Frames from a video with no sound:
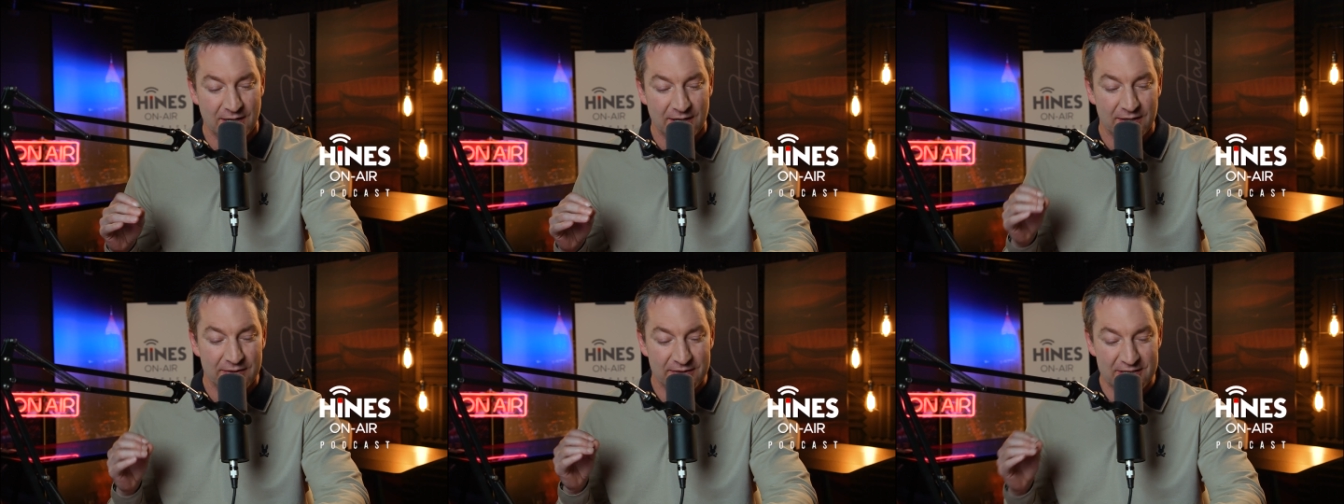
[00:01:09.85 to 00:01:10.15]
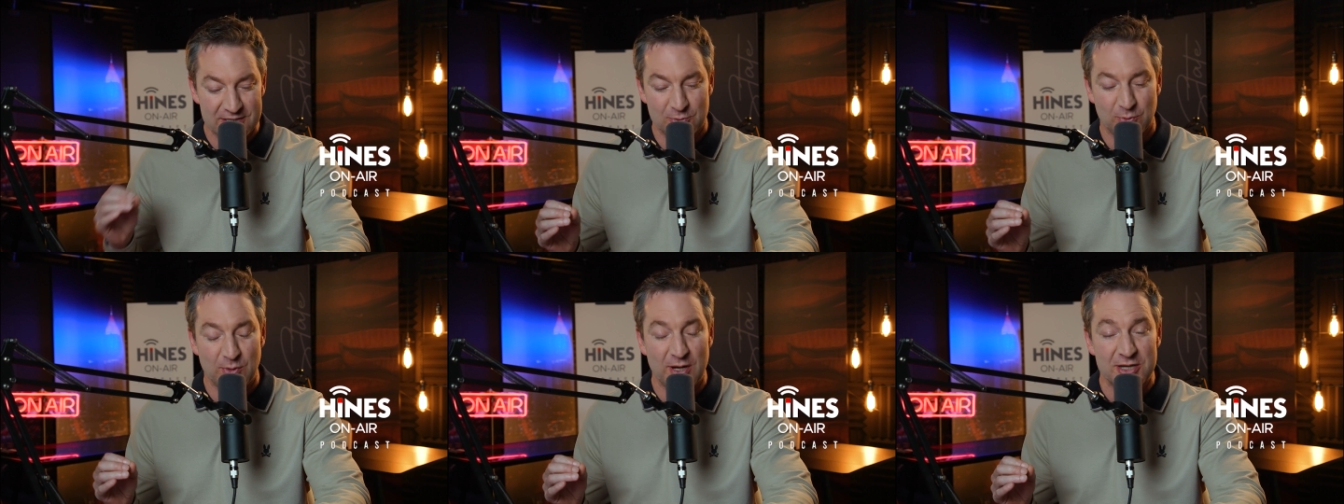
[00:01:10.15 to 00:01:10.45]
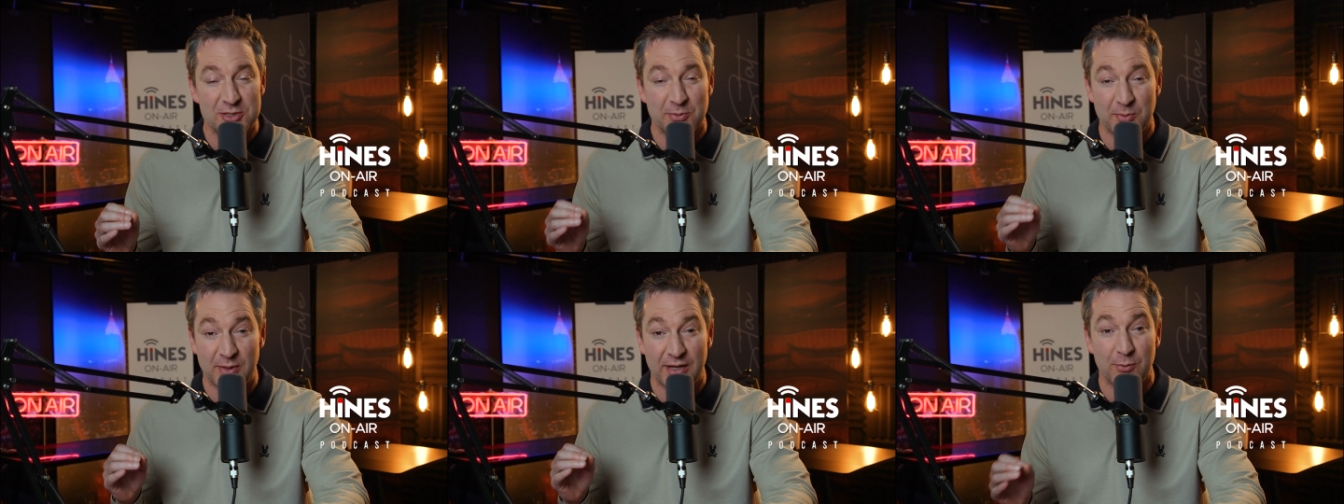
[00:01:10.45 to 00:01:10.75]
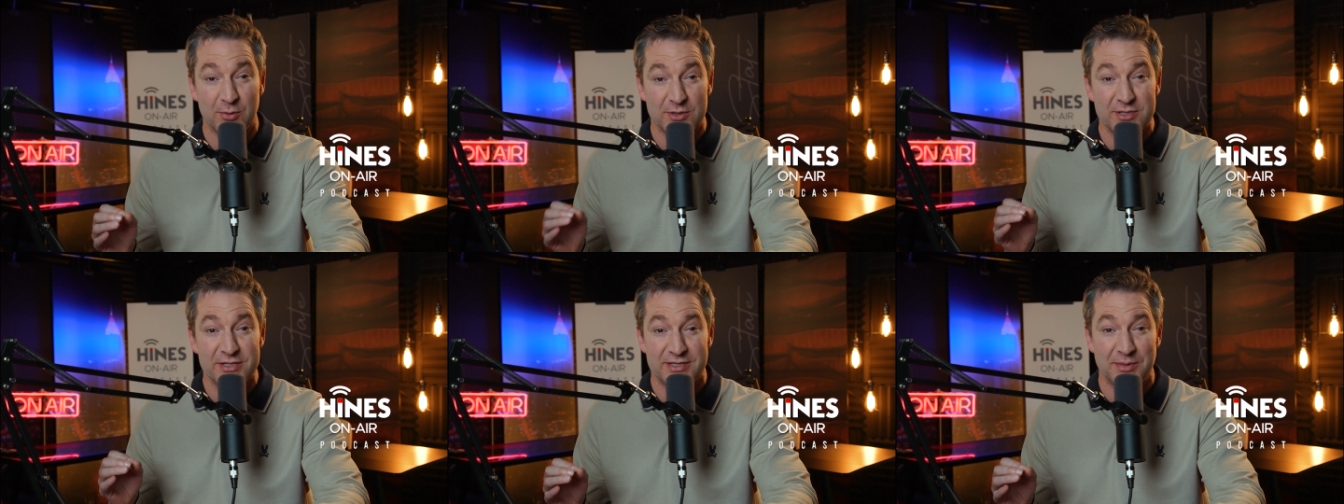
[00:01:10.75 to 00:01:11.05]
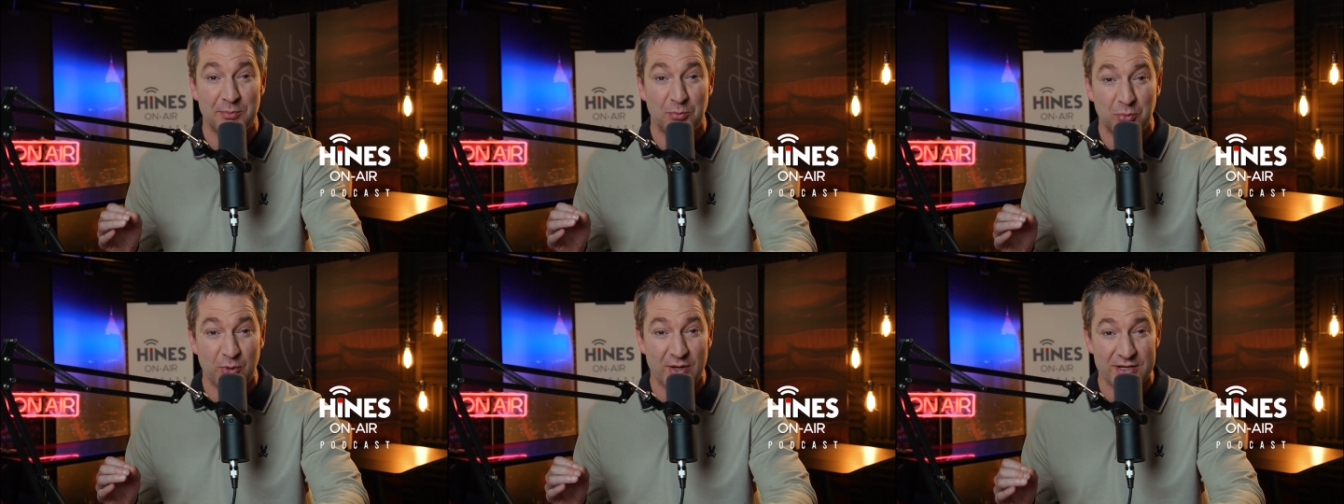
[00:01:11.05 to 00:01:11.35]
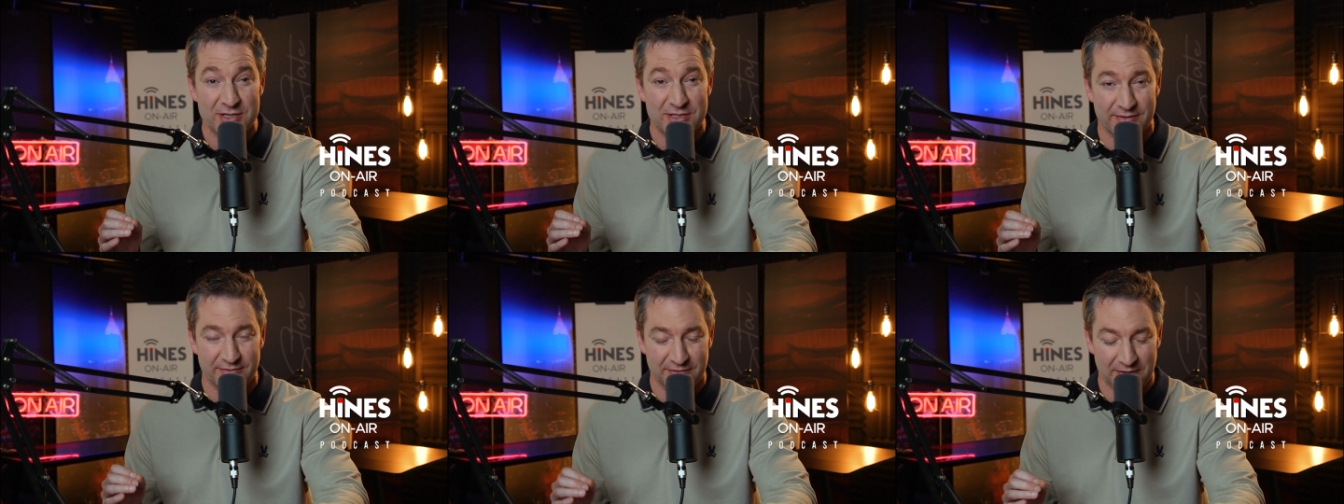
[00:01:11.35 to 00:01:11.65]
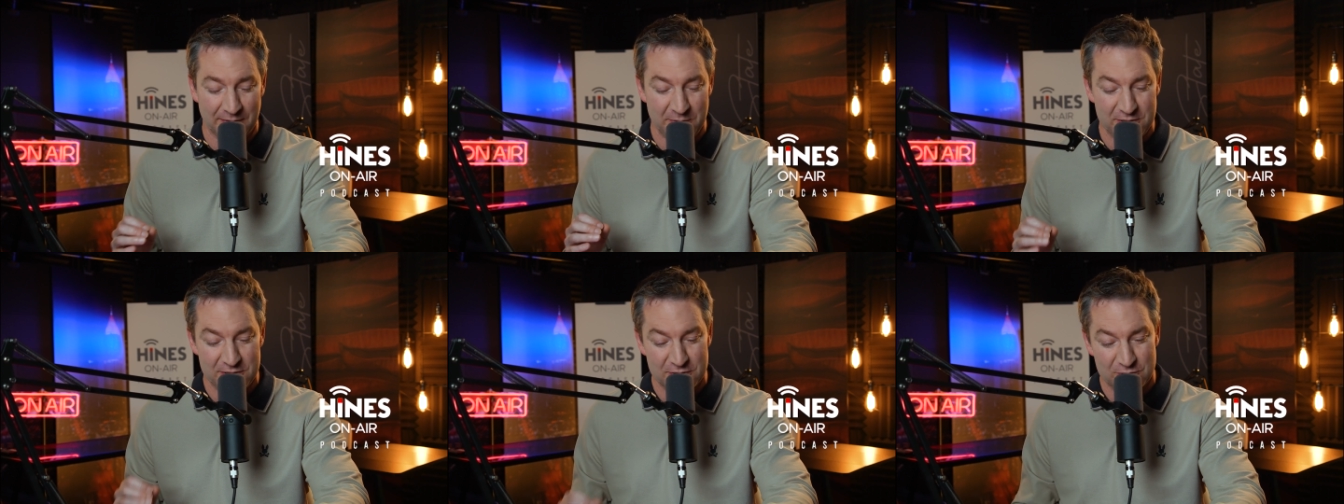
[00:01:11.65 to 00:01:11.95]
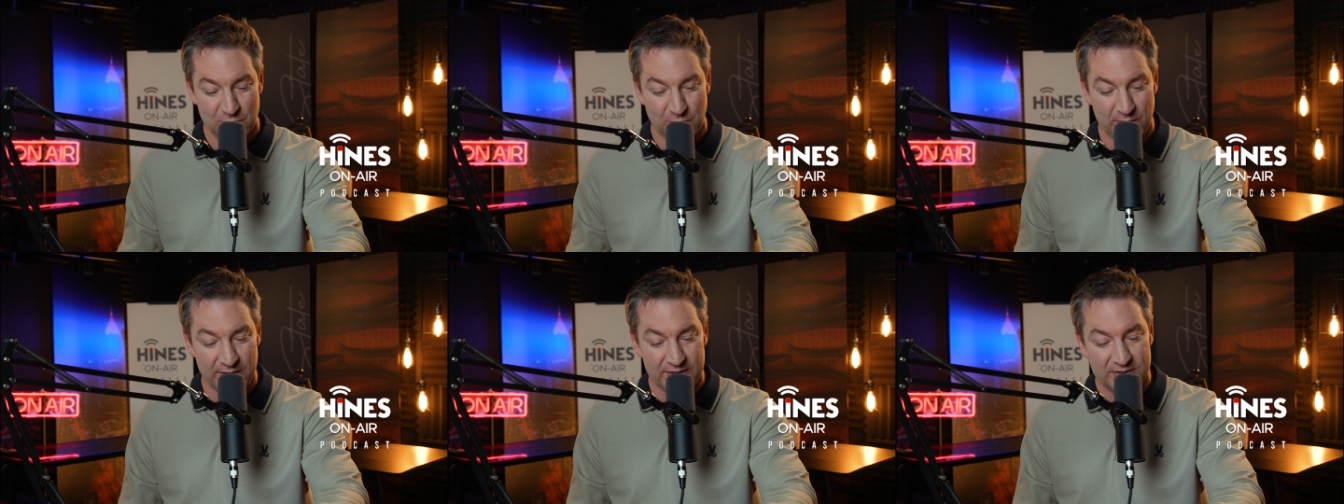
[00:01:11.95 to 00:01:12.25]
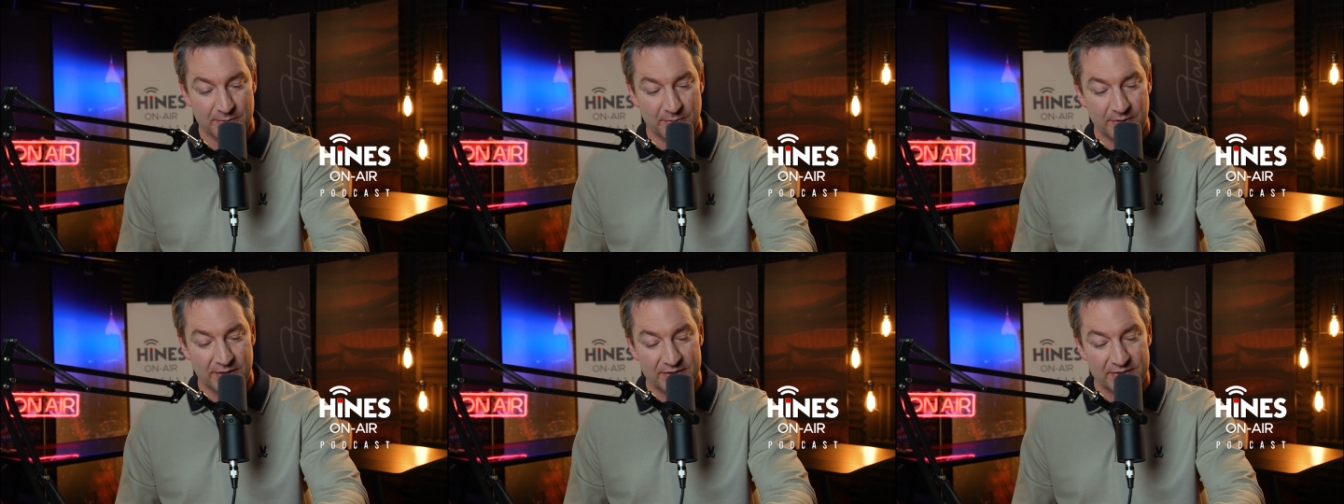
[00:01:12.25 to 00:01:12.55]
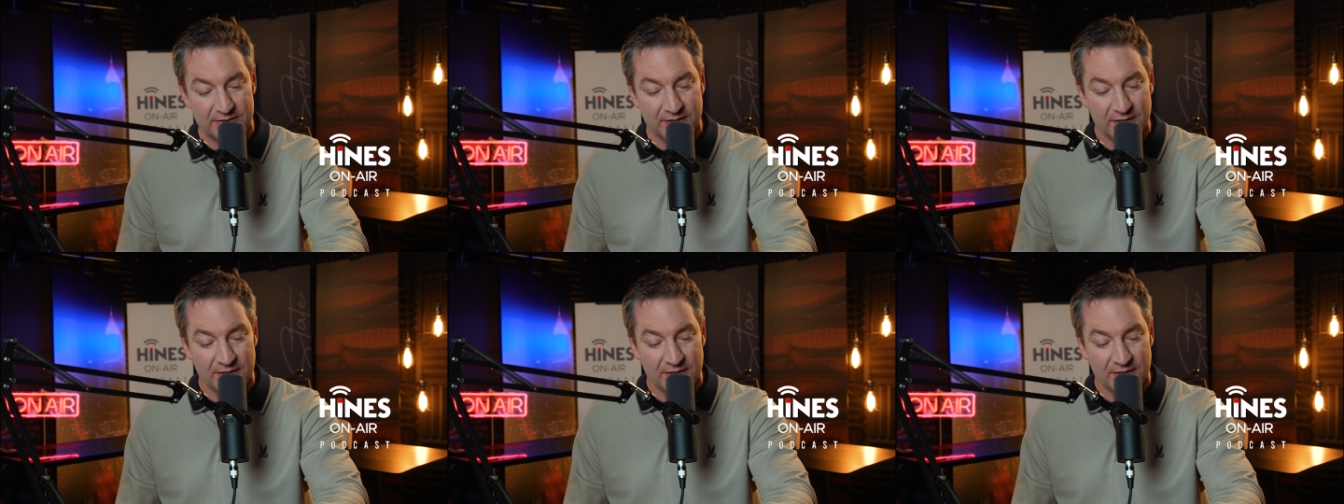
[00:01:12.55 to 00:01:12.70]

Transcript: this resume, which is impressive, let me just read some of these.